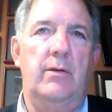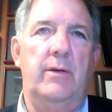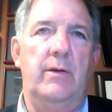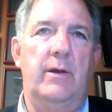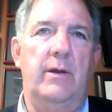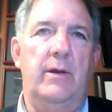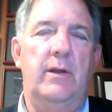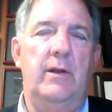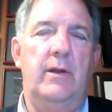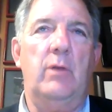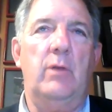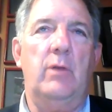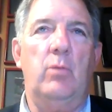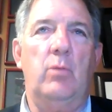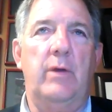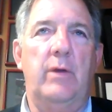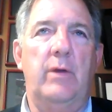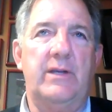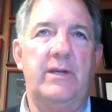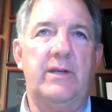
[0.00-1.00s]
And
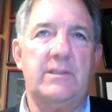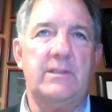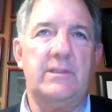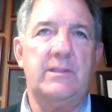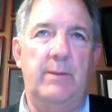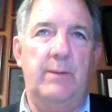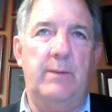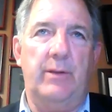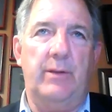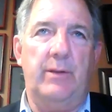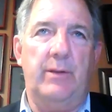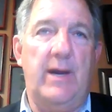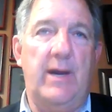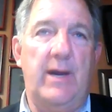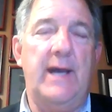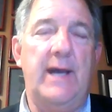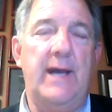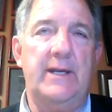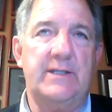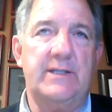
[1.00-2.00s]
one of his people that
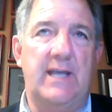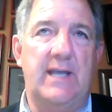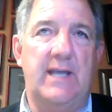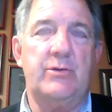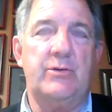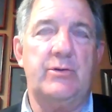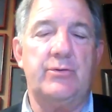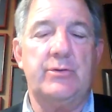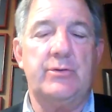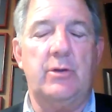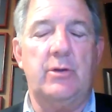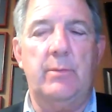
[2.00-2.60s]
ride, his amateurs,